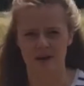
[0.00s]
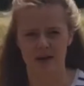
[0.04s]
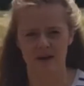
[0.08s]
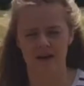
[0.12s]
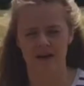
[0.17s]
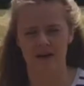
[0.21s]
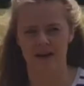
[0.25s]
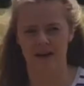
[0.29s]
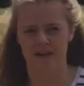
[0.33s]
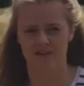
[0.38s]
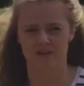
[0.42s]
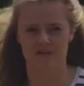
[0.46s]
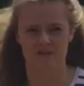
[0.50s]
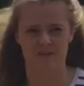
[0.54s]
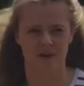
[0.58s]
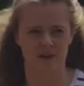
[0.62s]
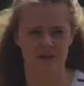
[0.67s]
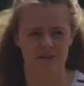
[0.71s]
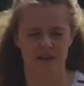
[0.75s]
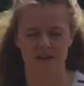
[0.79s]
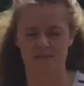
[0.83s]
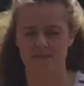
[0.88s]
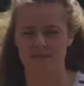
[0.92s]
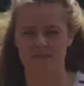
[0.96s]
I had to
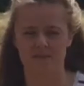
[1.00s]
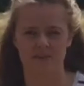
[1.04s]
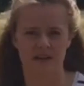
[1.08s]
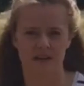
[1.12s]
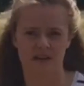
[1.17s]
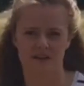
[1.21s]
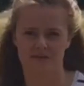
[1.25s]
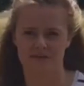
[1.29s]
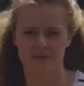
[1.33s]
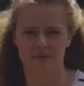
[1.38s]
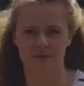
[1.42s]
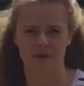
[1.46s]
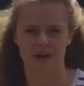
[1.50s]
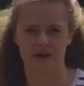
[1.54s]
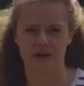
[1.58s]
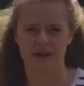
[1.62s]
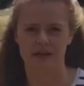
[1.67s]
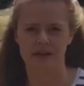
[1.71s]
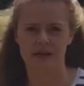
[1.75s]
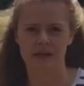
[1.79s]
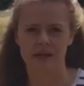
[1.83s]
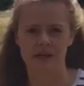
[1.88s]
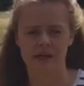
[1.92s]
drive absolutely everywhere.